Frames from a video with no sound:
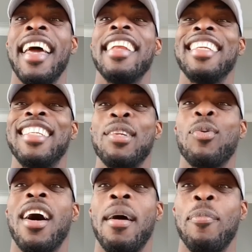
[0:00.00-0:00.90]
this is
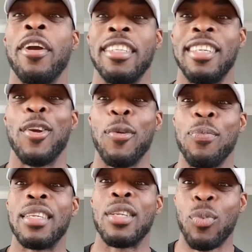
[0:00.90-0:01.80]
what I bring to you,
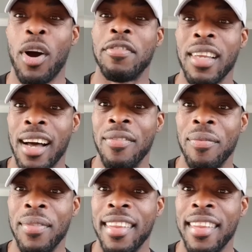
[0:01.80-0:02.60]
this is what I've done,